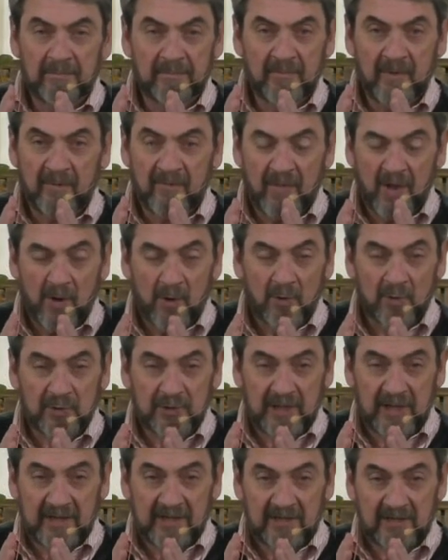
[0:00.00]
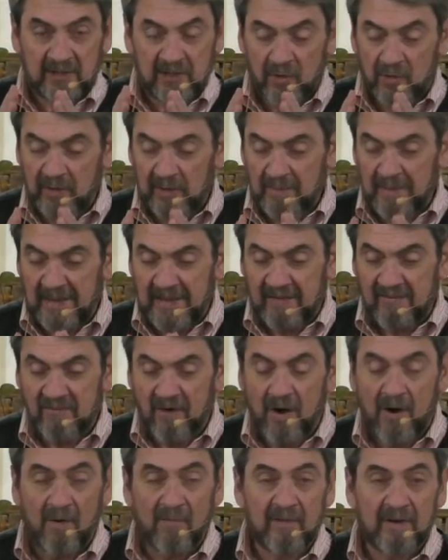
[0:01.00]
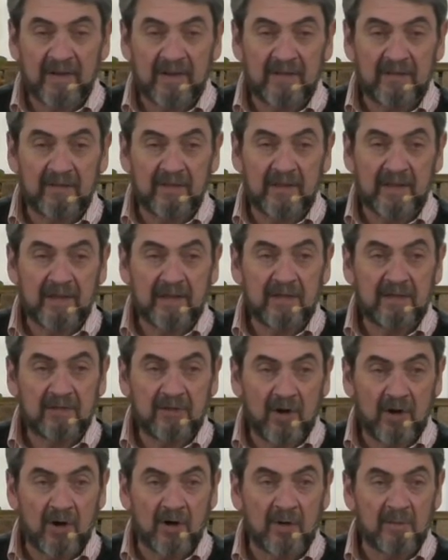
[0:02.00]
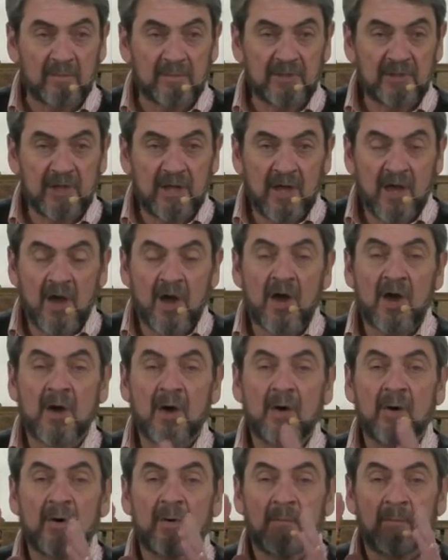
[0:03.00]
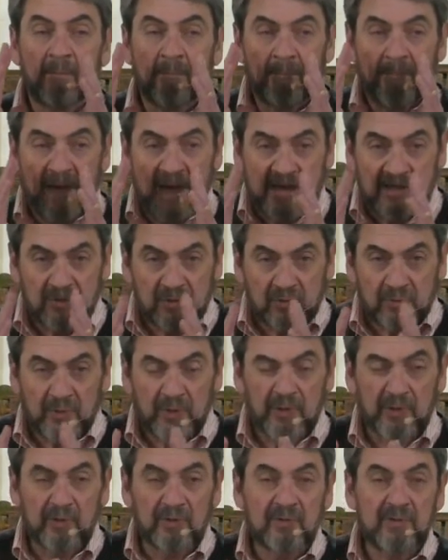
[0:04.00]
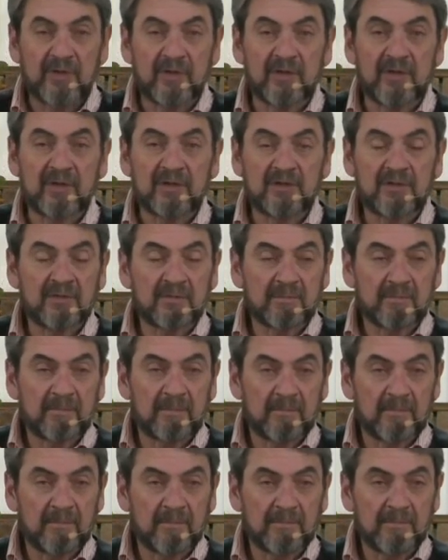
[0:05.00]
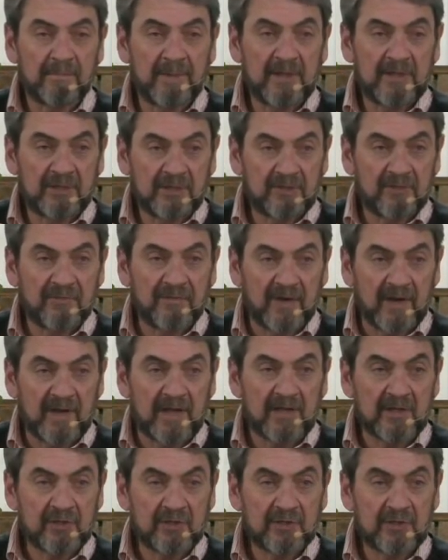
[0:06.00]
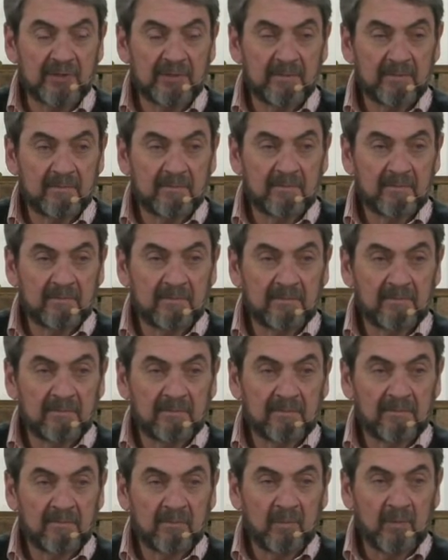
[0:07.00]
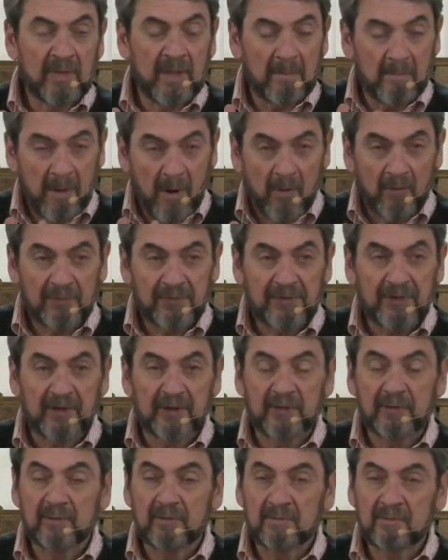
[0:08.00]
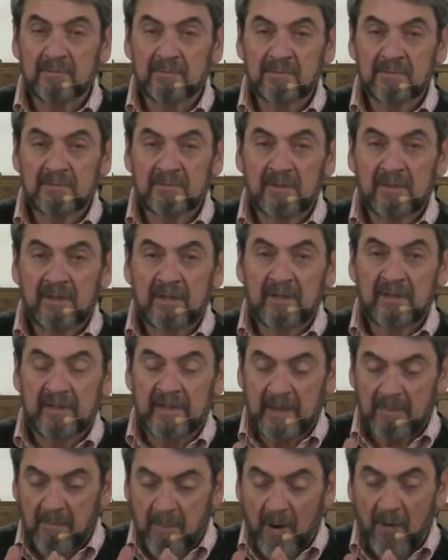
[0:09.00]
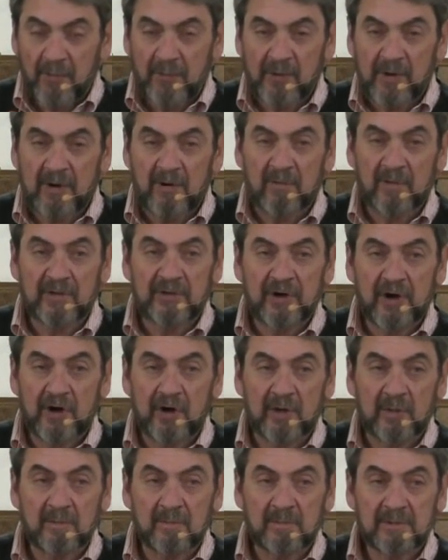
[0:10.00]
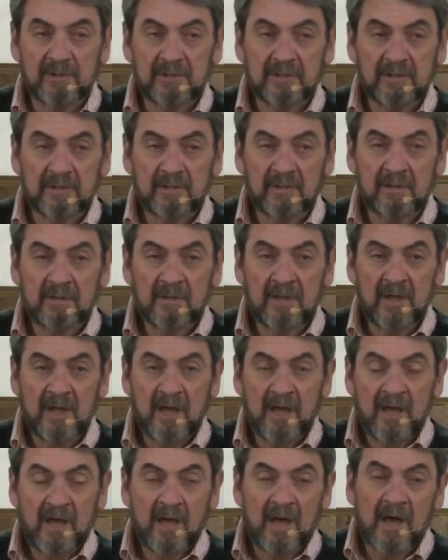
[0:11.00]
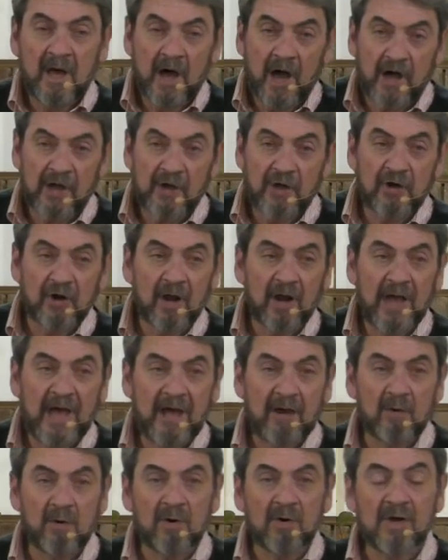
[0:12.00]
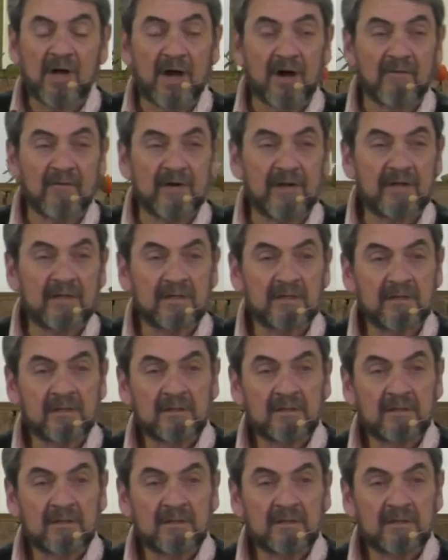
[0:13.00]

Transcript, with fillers: those that's going to be involved in the terms pass through these pieces of flesh. When they both do, they both agree on the terms. A unilateral covenant